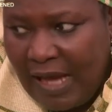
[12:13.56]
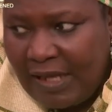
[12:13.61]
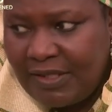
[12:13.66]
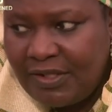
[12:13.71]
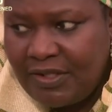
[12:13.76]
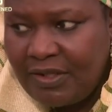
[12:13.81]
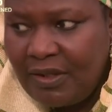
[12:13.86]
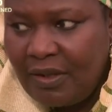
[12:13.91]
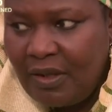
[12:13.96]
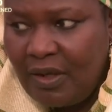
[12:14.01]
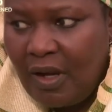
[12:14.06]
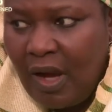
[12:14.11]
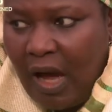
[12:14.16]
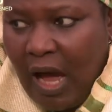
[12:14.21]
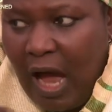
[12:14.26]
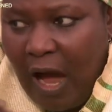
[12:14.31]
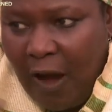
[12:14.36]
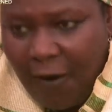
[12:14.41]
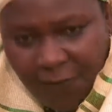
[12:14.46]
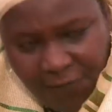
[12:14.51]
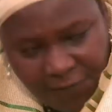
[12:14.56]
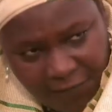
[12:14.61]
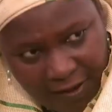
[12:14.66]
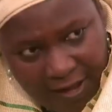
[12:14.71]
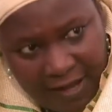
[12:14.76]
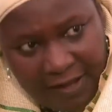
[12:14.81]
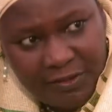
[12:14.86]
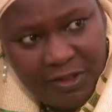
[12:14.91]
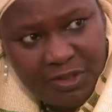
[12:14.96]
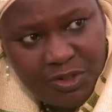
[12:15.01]
and how
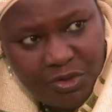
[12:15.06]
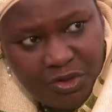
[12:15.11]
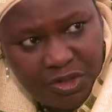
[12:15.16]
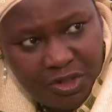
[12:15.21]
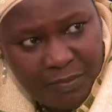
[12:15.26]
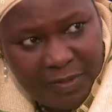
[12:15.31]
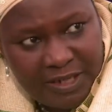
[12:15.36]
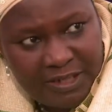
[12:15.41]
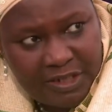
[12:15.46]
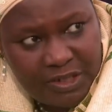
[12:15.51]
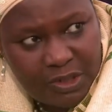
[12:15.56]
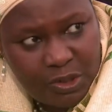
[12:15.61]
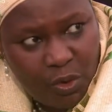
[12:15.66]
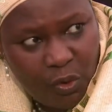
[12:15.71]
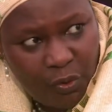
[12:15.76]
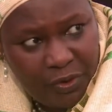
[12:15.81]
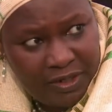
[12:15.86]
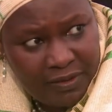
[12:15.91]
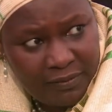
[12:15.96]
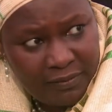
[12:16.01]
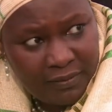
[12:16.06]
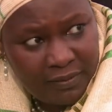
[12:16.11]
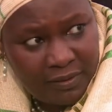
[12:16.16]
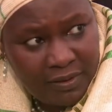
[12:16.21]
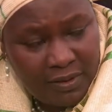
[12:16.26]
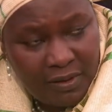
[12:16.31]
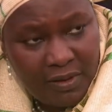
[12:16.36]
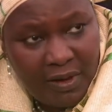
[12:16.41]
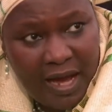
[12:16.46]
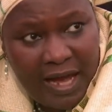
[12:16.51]
far this treatment is going.
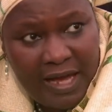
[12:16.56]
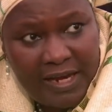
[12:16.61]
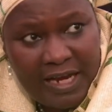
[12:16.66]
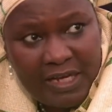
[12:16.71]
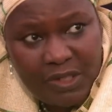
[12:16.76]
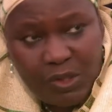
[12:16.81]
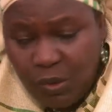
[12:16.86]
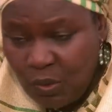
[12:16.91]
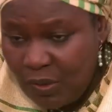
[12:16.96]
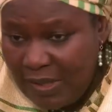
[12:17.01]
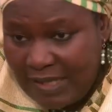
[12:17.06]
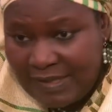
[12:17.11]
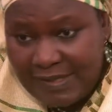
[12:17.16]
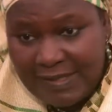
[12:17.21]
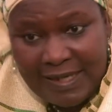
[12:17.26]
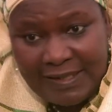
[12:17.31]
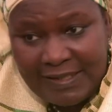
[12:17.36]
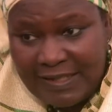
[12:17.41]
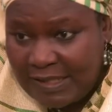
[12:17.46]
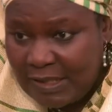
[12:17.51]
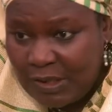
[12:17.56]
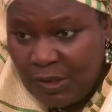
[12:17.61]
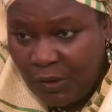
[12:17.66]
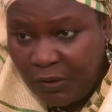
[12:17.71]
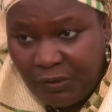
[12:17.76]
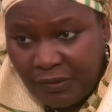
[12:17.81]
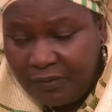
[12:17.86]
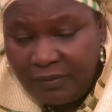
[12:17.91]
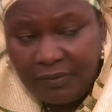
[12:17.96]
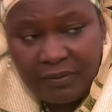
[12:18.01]
And as soon as that is
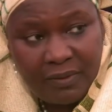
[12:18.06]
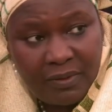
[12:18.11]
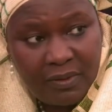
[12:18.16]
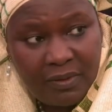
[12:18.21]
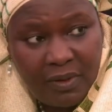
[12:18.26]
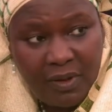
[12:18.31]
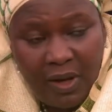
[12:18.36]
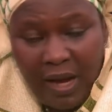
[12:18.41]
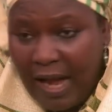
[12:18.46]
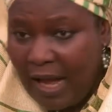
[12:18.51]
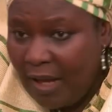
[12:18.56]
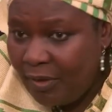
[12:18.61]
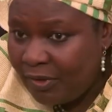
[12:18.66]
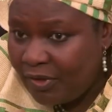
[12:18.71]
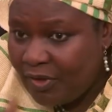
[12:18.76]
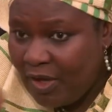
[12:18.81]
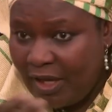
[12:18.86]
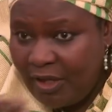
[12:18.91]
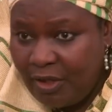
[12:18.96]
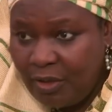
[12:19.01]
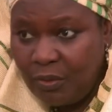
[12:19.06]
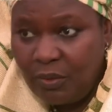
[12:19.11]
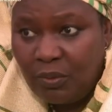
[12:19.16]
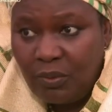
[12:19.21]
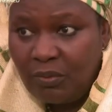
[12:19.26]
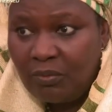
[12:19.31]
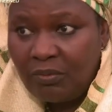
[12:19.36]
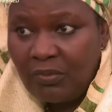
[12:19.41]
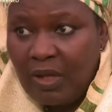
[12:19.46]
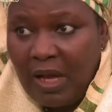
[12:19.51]
done, I tell
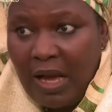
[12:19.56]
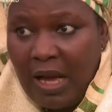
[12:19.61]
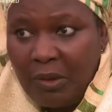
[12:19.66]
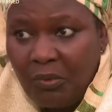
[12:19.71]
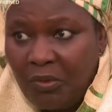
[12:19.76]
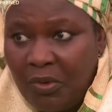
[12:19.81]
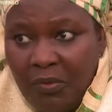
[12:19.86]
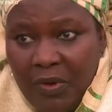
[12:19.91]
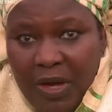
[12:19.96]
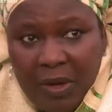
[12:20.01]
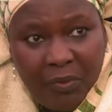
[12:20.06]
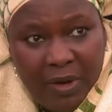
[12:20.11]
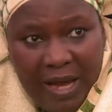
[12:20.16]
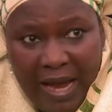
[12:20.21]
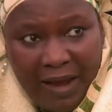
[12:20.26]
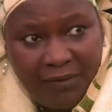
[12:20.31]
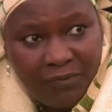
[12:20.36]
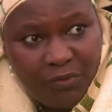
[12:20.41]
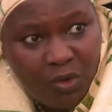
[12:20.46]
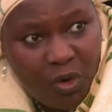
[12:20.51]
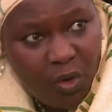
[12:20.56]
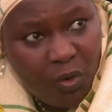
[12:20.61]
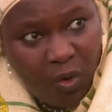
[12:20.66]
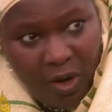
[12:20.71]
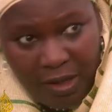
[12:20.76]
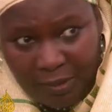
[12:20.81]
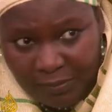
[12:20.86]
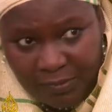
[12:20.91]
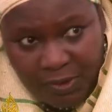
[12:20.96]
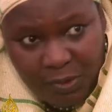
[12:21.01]
you, we have no
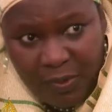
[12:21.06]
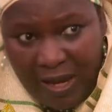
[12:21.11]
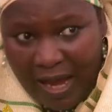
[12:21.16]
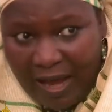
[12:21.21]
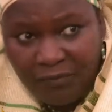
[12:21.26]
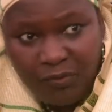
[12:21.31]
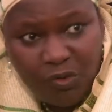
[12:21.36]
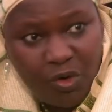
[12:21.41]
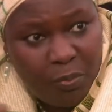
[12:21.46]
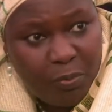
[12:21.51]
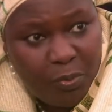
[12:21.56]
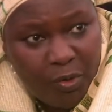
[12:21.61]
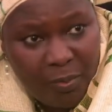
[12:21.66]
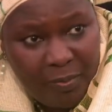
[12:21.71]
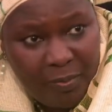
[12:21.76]
qualms, we have no